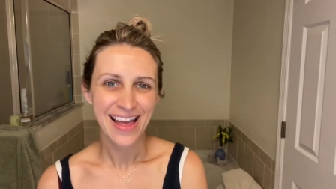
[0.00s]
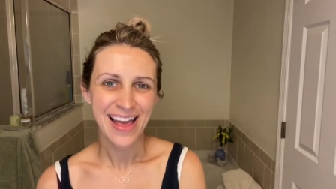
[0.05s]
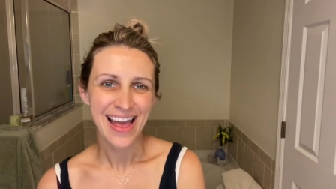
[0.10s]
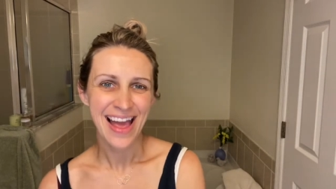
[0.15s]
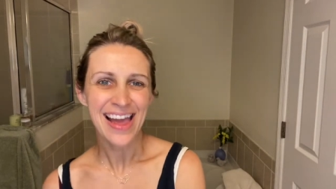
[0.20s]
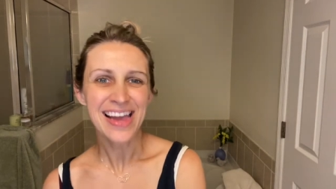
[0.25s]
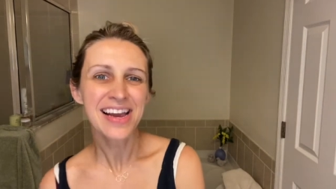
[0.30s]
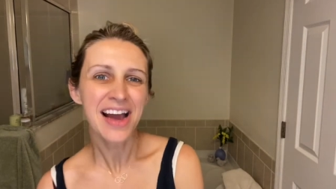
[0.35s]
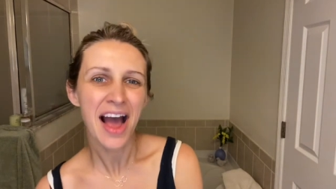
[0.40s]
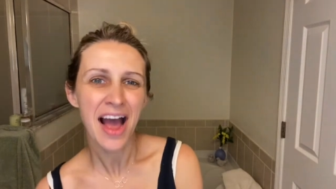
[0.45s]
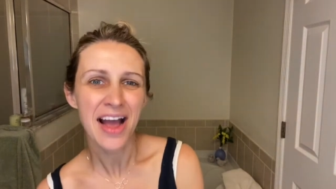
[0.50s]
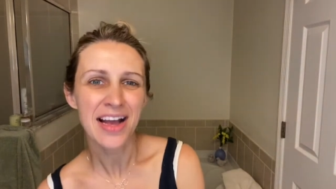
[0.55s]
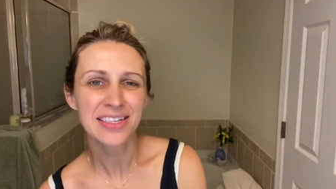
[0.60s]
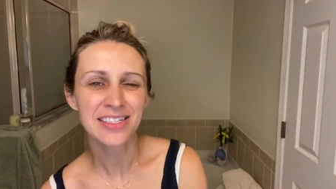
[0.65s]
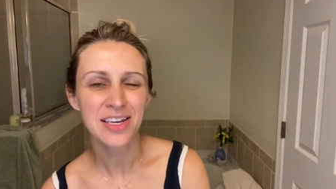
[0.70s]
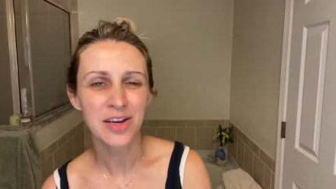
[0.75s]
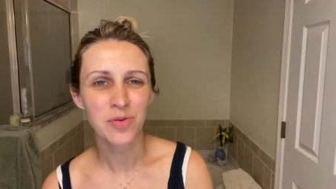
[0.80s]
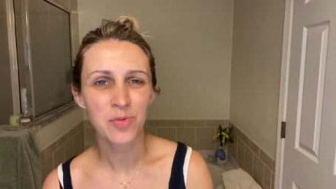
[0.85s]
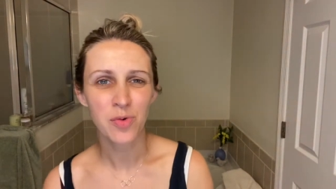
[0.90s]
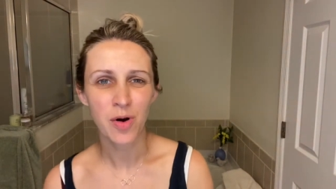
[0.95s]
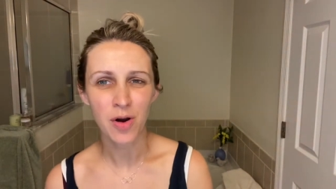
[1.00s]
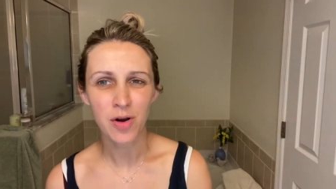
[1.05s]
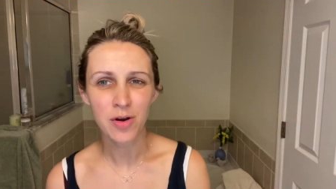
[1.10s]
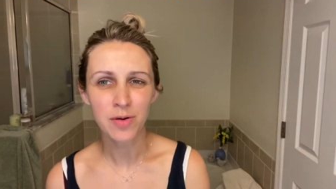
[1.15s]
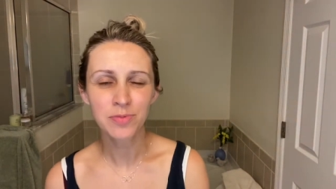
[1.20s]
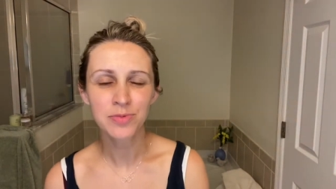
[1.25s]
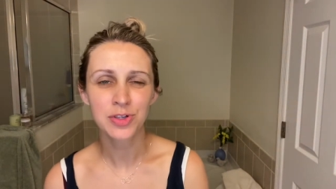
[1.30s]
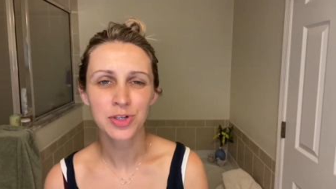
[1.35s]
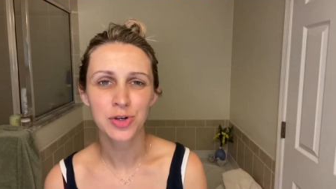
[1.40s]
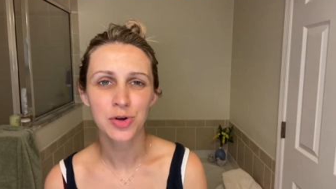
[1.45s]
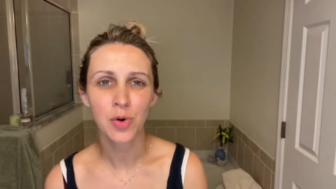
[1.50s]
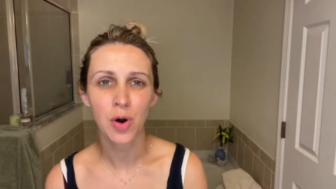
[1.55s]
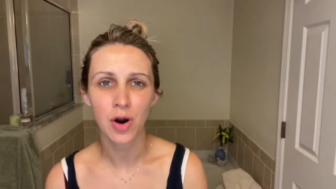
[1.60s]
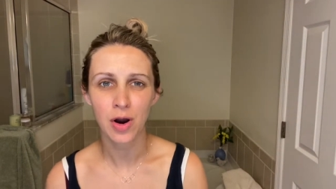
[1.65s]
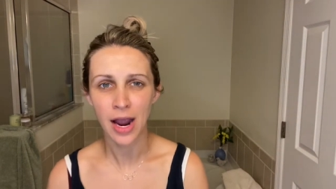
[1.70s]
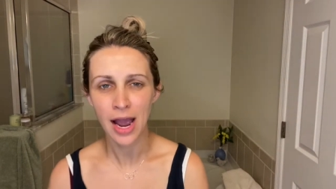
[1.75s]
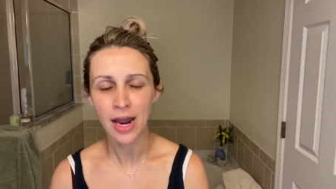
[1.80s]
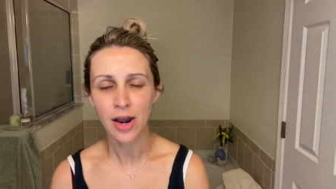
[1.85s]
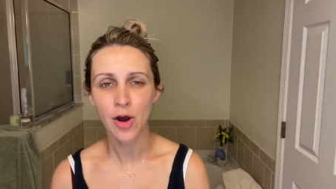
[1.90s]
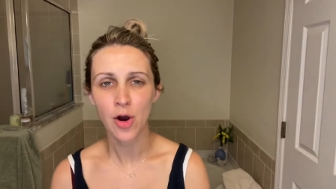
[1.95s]
Hey guys, and welcome to our
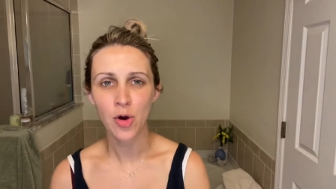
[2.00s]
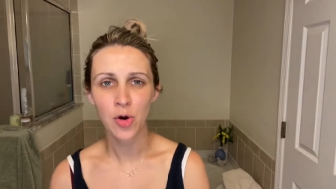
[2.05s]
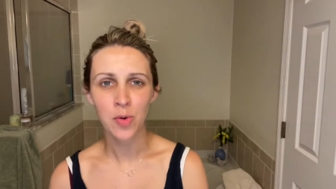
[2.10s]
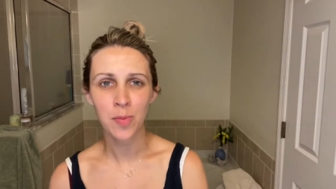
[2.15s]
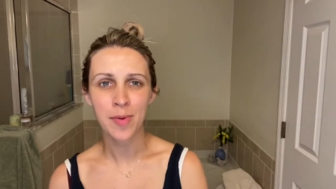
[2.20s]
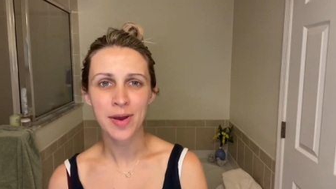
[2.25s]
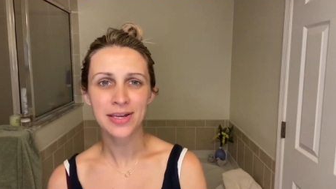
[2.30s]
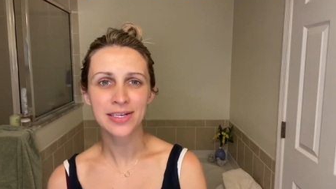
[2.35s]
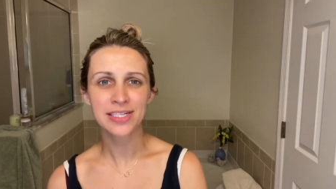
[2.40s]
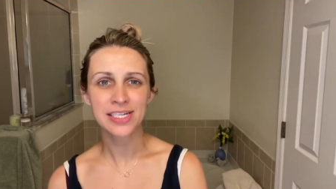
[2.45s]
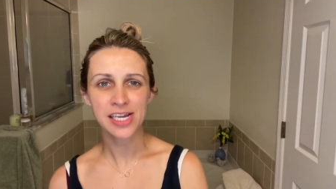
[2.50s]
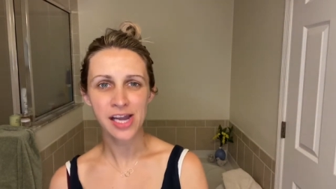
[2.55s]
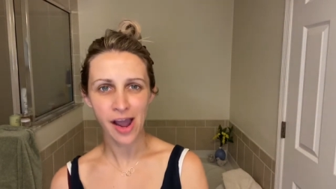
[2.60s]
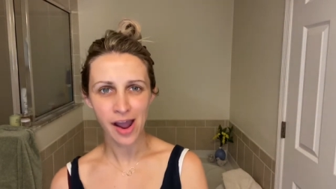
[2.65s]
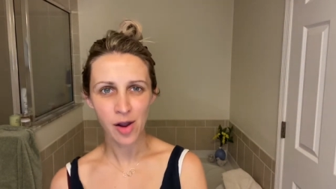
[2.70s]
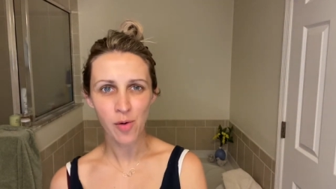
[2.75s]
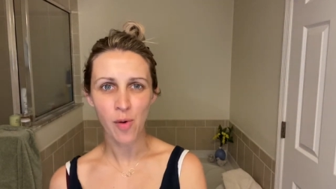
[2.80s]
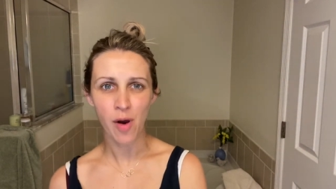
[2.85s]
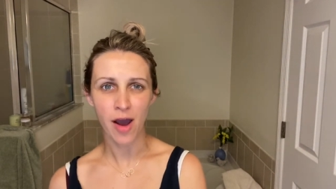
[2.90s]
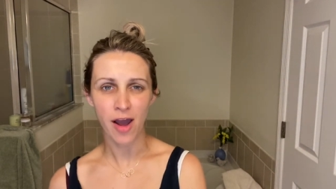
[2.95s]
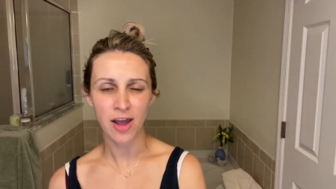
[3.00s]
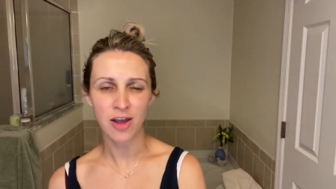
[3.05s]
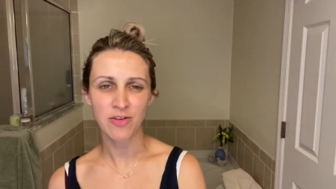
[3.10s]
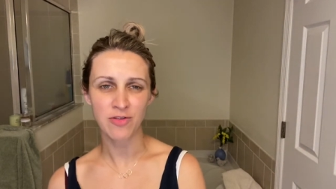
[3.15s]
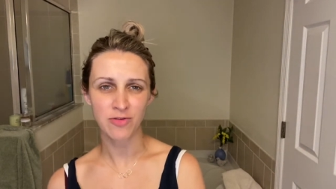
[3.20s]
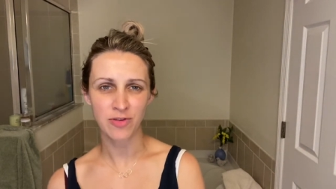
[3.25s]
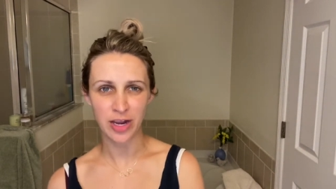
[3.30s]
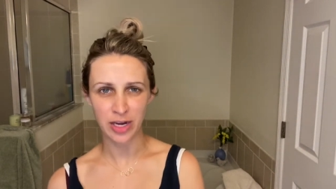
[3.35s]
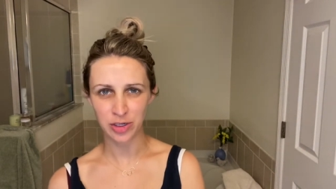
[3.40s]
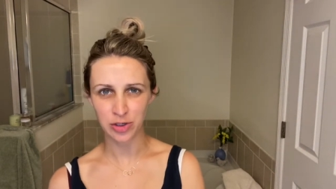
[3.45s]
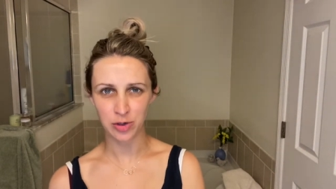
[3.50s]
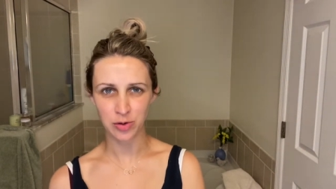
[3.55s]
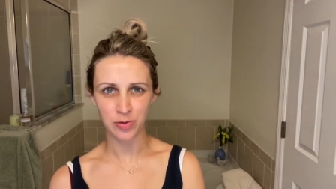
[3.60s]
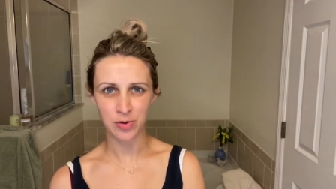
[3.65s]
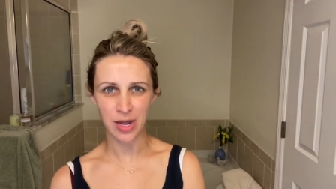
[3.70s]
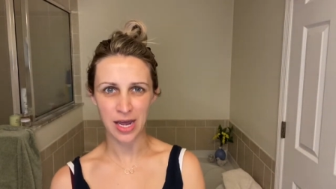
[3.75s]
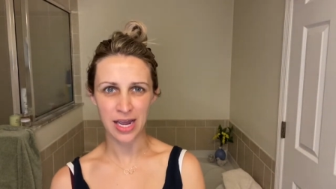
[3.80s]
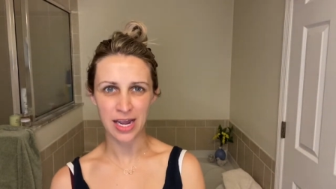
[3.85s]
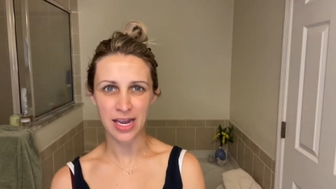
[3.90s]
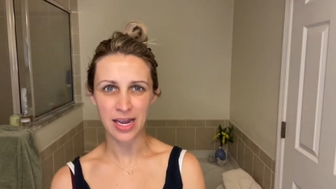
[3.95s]
at-home DIY facial
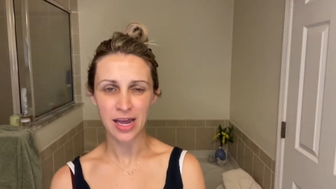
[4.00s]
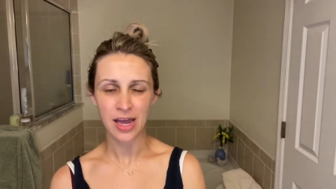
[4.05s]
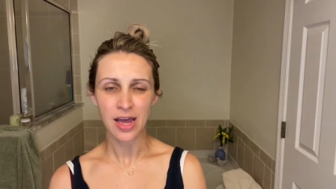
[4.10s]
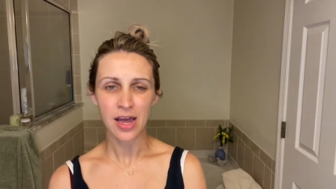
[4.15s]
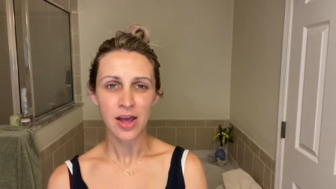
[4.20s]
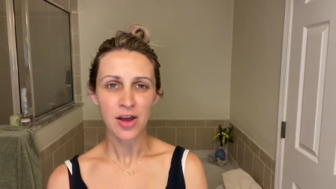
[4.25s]
night.